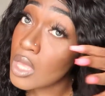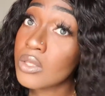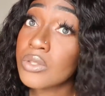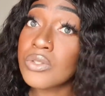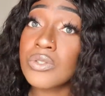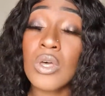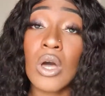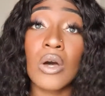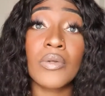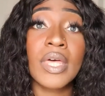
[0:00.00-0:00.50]

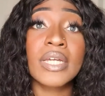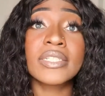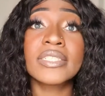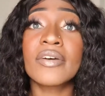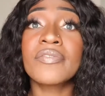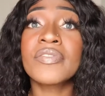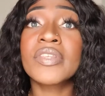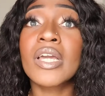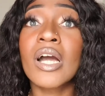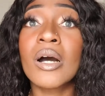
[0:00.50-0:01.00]
So that
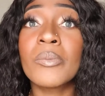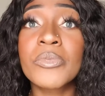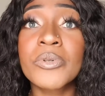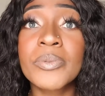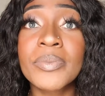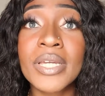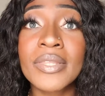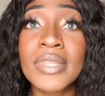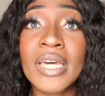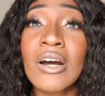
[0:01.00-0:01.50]
definitely humbled
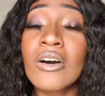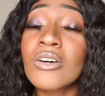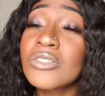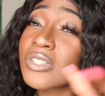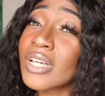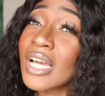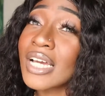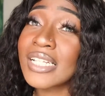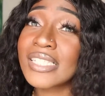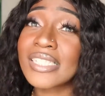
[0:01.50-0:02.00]
me, and that
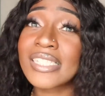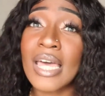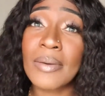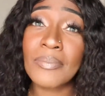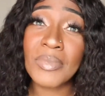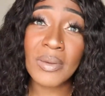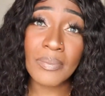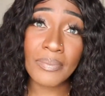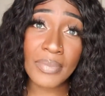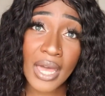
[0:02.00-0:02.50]
also kind of set
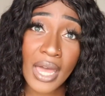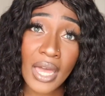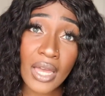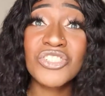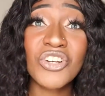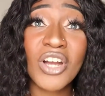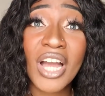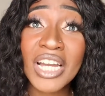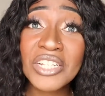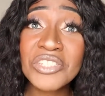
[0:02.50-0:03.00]
me back.
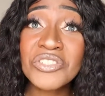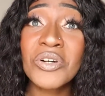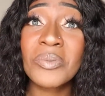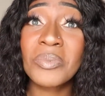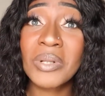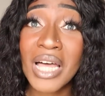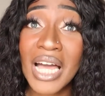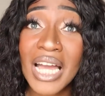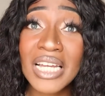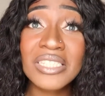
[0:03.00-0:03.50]
Try to
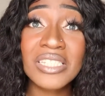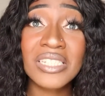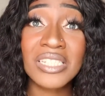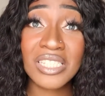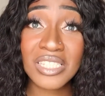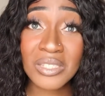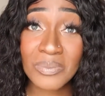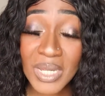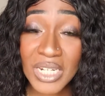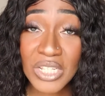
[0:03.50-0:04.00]
apply to
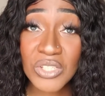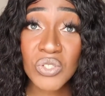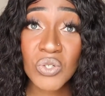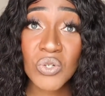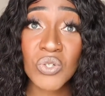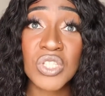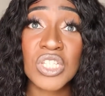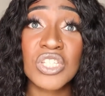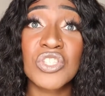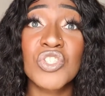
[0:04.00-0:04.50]
as many
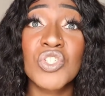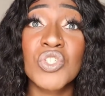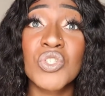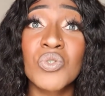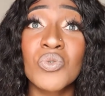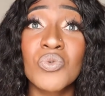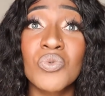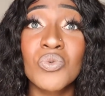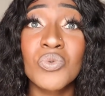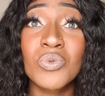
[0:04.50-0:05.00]
schools as
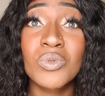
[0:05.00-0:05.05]
you